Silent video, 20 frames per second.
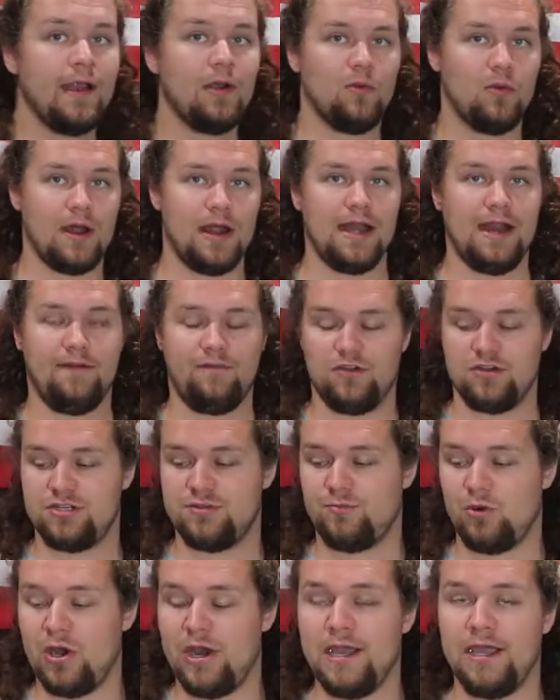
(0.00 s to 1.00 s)
right after
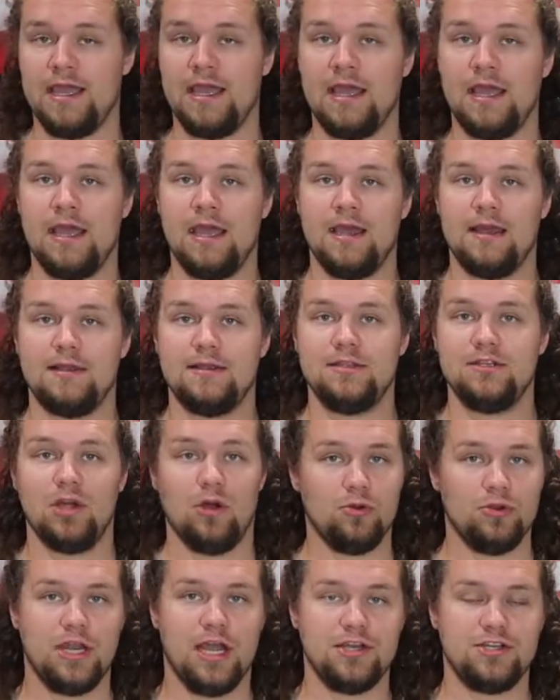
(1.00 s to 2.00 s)
spraying it.
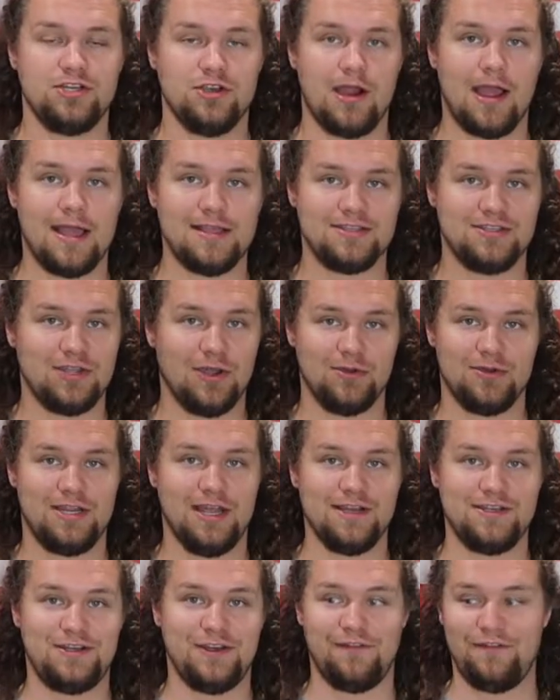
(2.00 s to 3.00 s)
Don't touch your eyes, don't
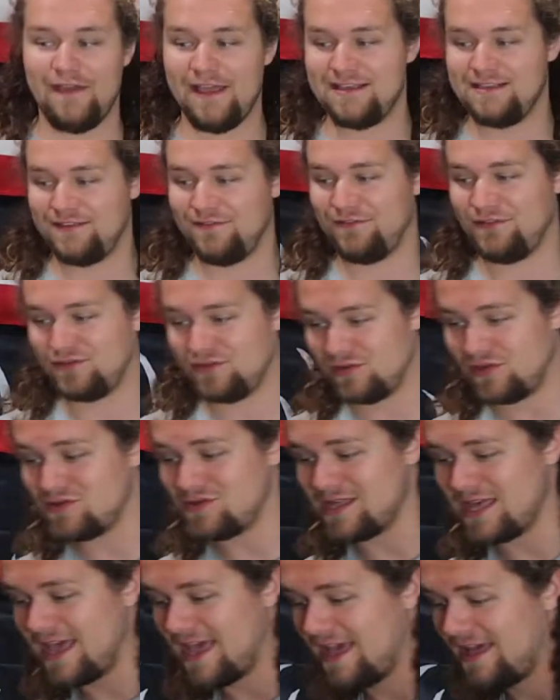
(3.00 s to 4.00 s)
touch your face if you do
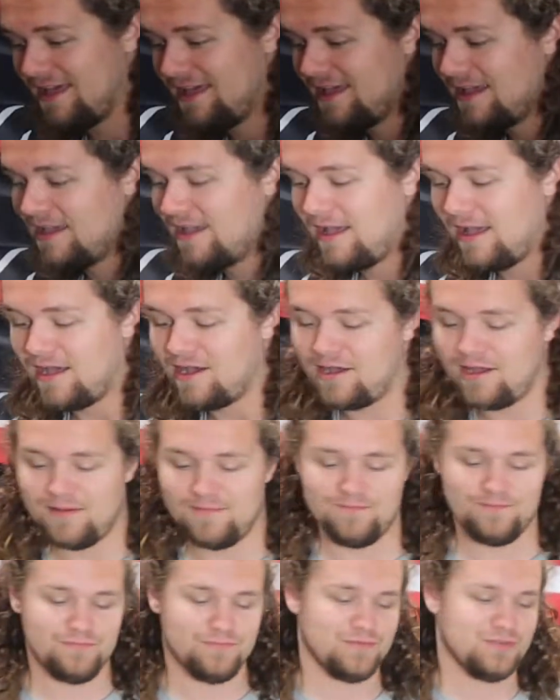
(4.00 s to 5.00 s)
that,
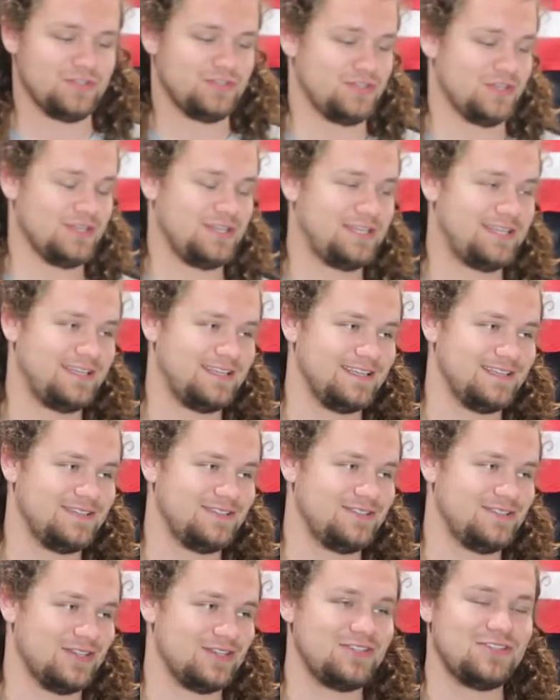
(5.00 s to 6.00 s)

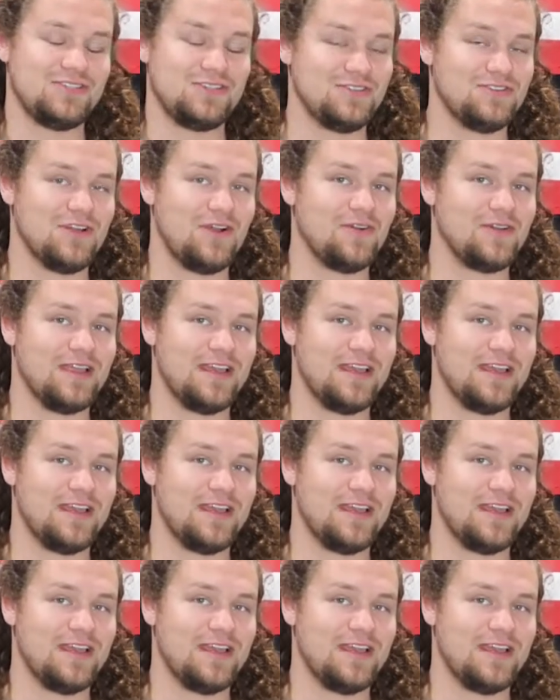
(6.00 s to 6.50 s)
just so you don't